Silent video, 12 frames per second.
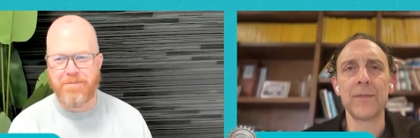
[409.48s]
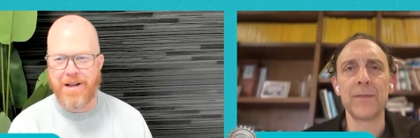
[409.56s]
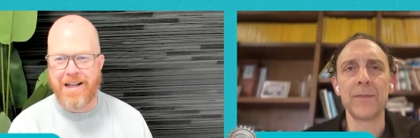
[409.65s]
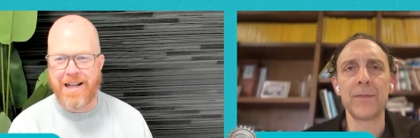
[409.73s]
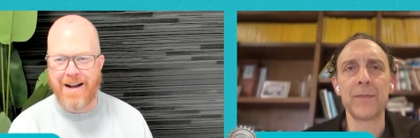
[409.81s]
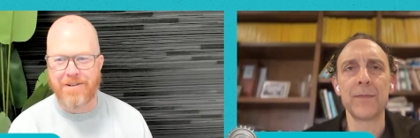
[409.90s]

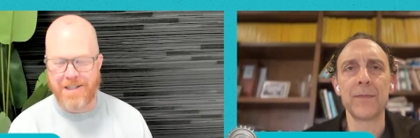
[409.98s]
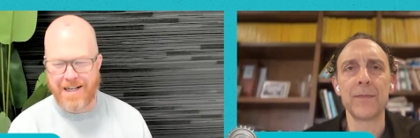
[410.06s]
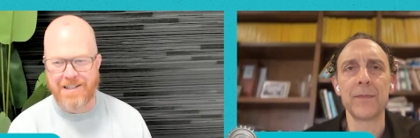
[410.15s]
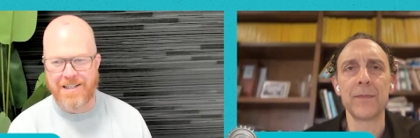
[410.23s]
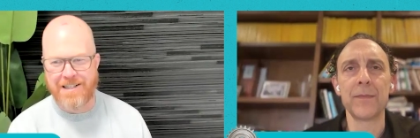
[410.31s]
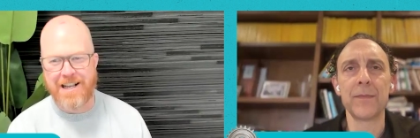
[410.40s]
Speaker 1: being able to
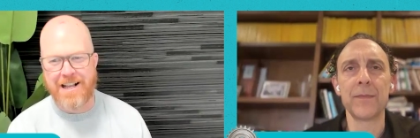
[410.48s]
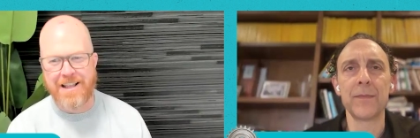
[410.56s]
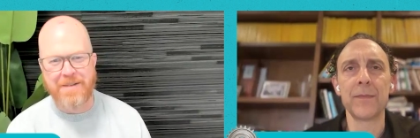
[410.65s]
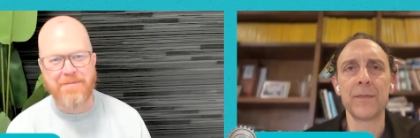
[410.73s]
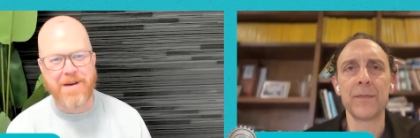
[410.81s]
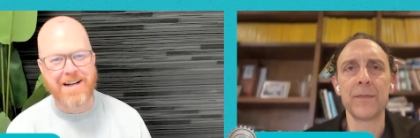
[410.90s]
actually see the
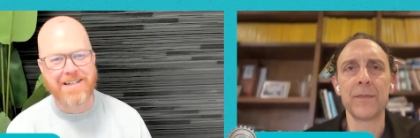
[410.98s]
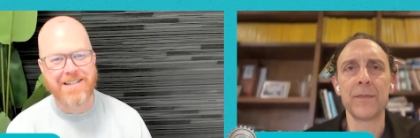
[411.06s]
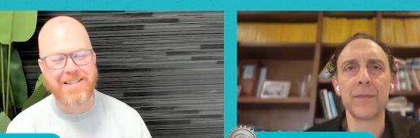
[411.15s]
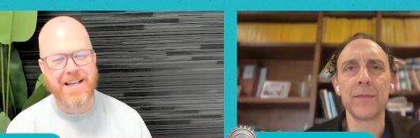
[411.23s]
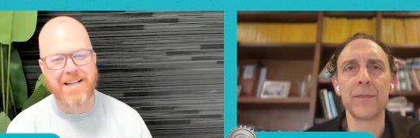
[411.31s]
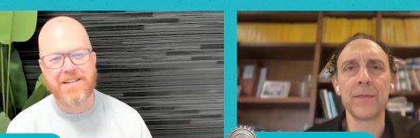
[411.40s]
impact.
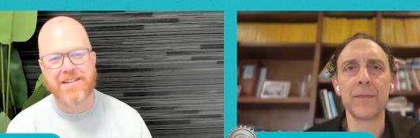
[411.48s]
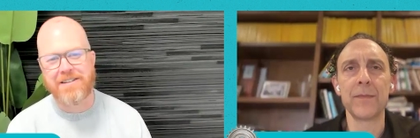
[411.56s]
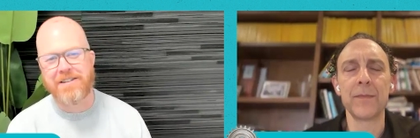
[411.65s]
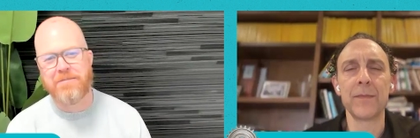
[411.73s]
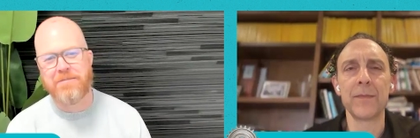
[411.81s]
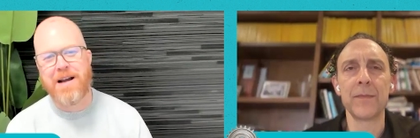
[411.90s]
Is that
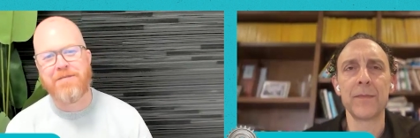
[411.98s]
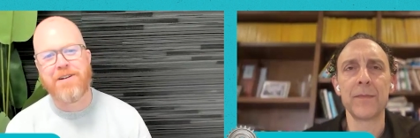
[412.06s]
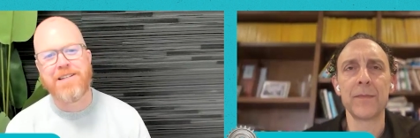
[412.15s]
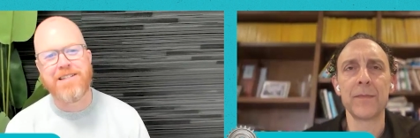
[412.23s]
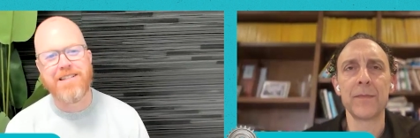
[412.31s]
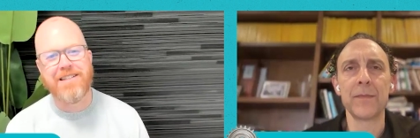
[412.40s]
the main
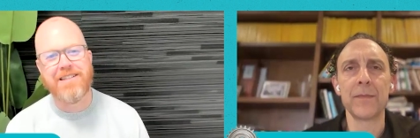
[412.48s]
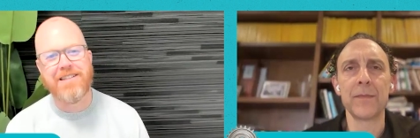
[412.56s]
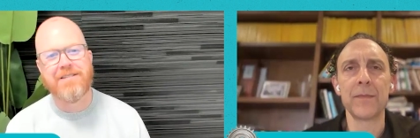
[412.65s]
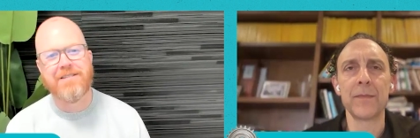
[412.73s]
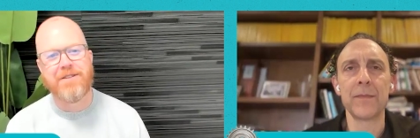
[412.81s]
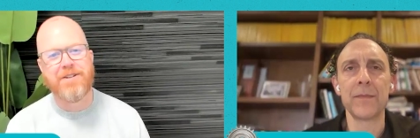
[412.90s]
reason
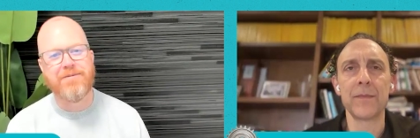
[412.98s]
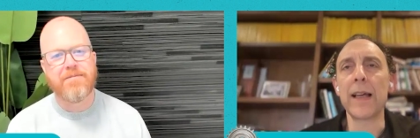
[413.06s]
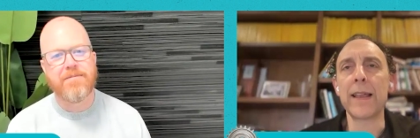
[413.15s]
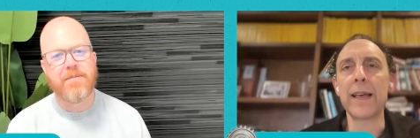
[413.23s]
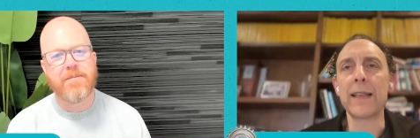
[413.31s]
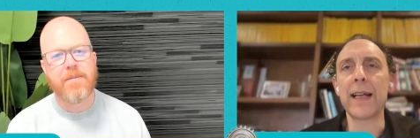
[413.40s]
for you?
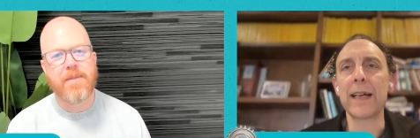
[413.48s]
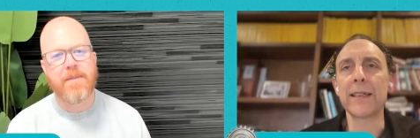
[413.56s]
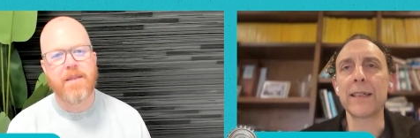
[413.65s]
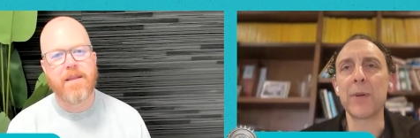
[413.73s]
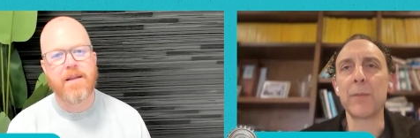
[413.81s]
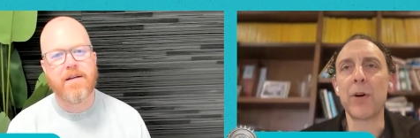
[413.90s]
I think
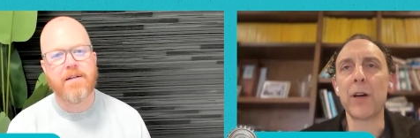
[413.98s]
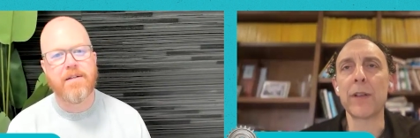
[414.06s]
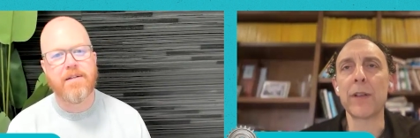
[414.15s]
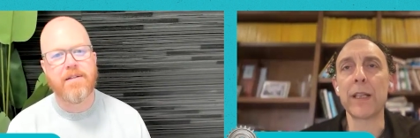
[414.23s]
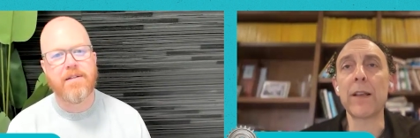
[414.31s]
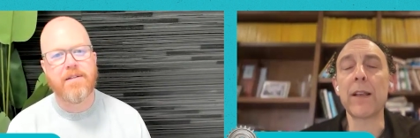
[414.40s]
that's a big part
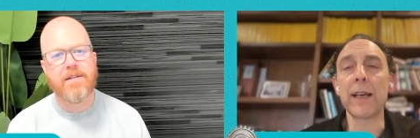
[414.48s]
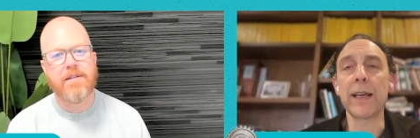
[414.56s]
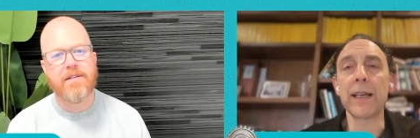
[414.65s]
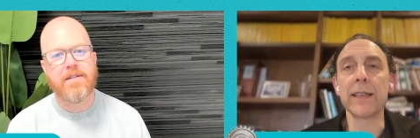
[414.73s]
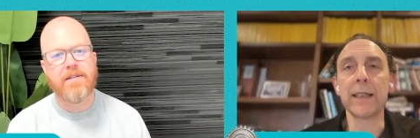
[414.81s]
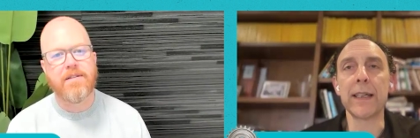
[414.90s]
of it. The other
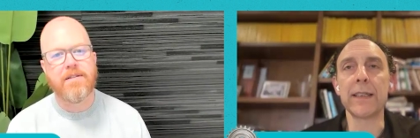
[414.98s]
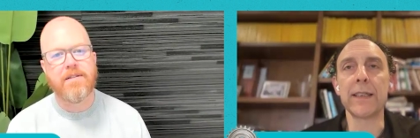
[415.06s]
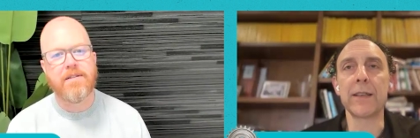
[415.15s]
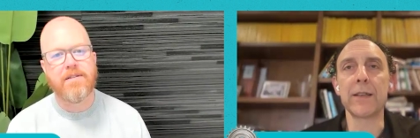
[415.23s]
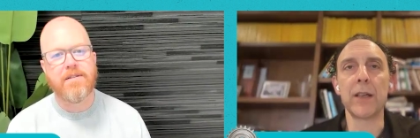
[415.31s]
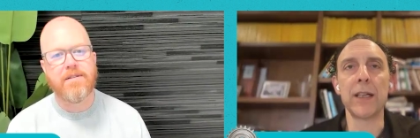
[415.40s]
thing is
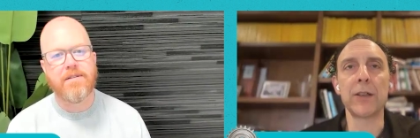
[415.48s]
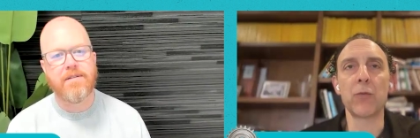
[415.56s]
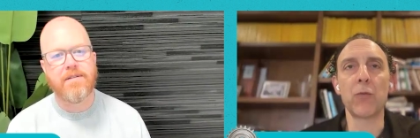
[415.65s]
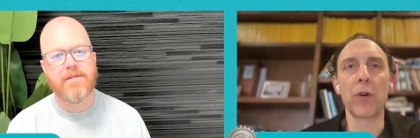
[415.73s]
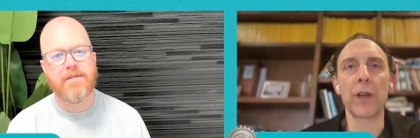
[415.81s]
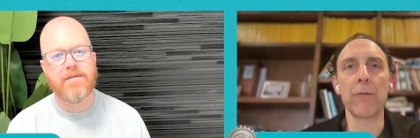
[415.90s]
Speaker 2: it's it's
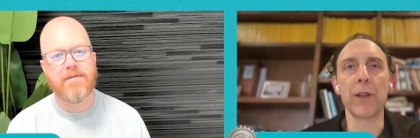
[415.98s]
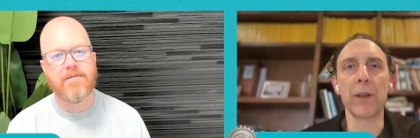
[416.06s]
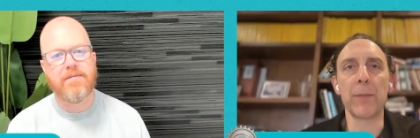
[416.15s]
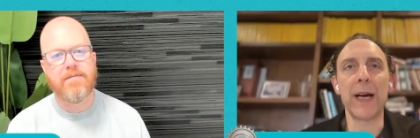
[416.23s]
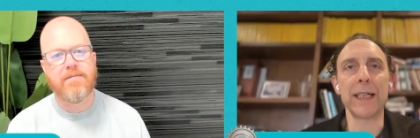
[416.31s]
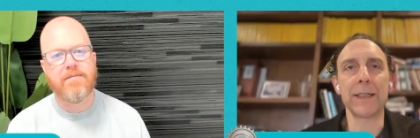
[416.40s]
working
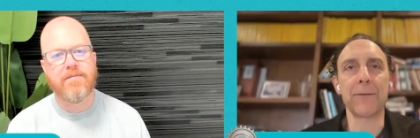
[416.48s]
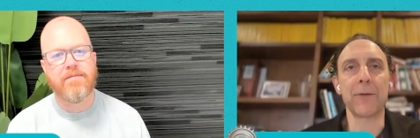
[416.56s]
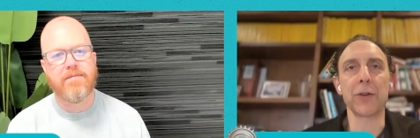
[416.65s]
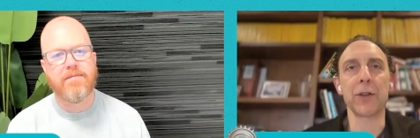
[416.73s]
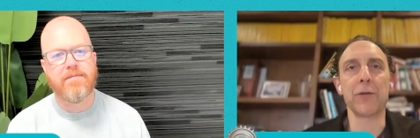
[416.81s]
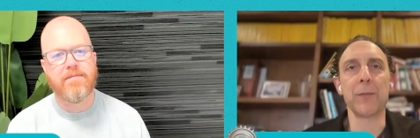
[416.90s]
with a past
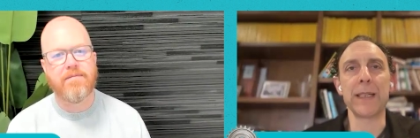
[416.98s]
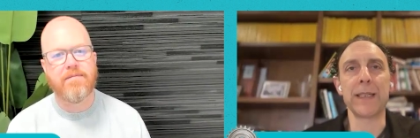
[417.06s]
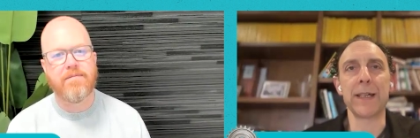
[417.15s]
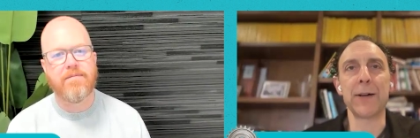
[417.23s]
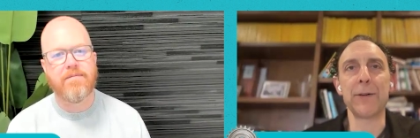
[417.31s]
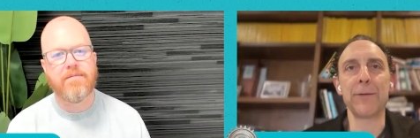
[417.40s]
version of
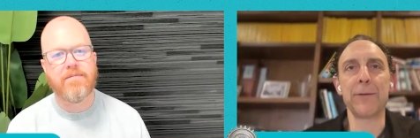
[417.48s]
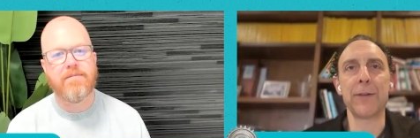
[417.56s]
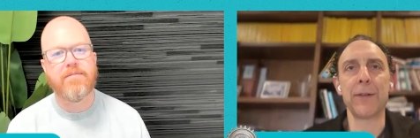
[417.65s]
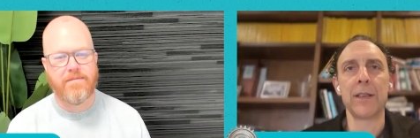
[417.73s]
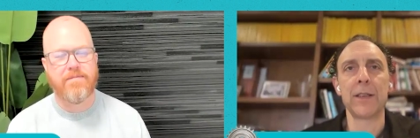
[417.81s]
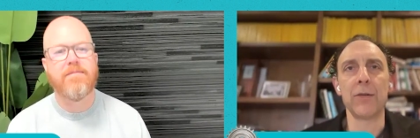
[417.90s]
myself.
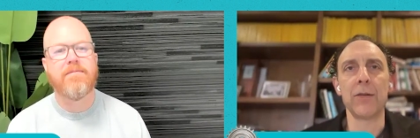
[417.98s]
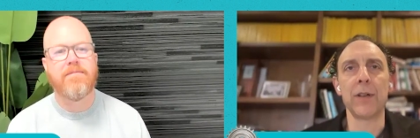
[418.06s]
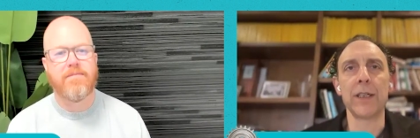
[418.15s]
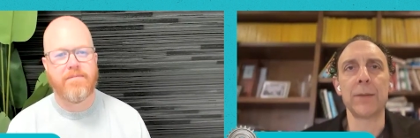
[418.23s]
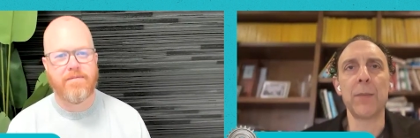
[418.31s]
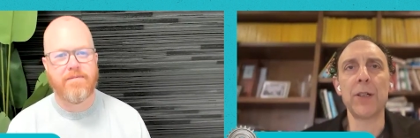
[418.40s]
So
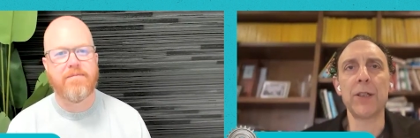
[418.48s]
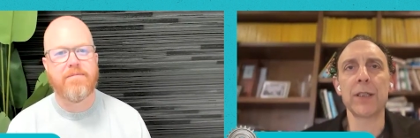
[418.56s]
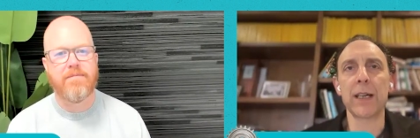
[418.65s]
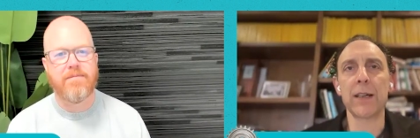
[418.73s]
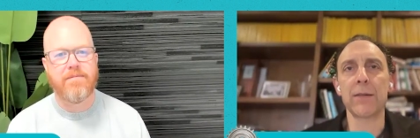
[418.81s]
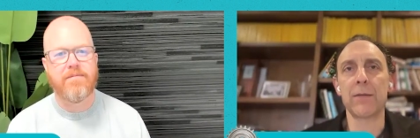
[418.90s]
as much
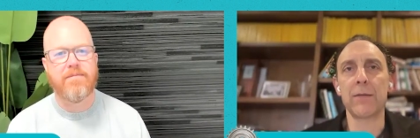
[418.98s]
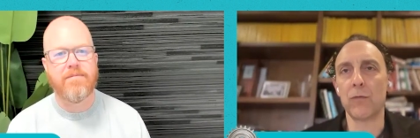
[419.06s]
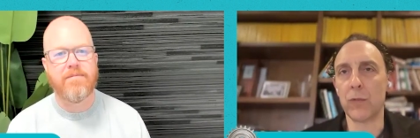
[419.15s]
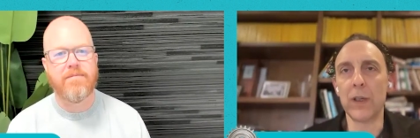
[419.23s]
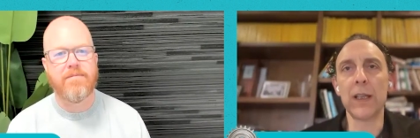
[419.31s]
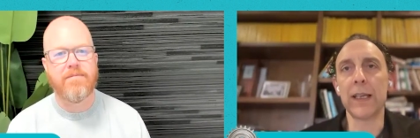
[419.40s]
as I
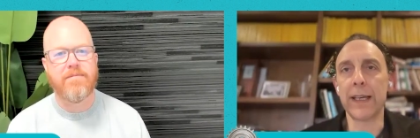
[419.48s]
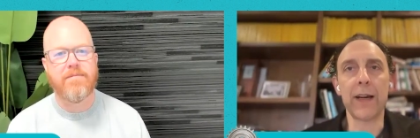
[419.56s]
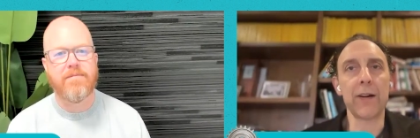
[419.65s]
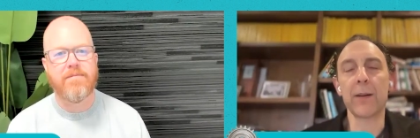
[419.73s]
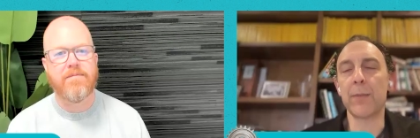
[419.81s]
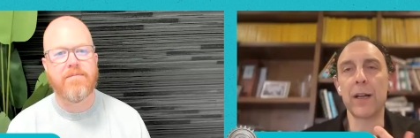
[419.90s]
really
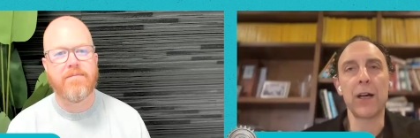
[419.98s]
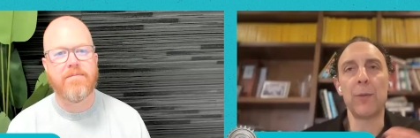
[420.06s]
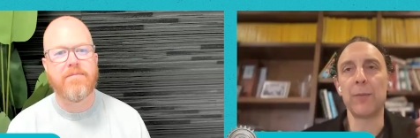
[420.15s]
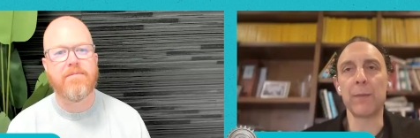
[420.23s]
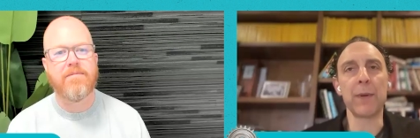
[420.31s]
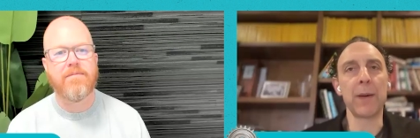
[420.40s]
cared about
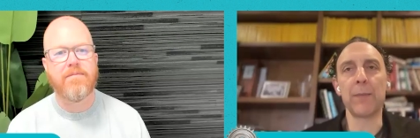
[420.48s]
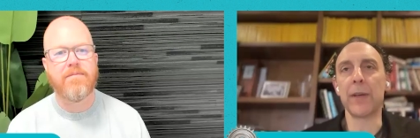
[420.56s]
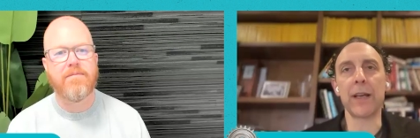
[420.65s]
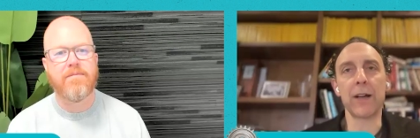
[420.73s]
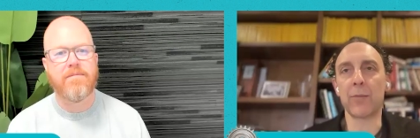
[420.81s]
helping my big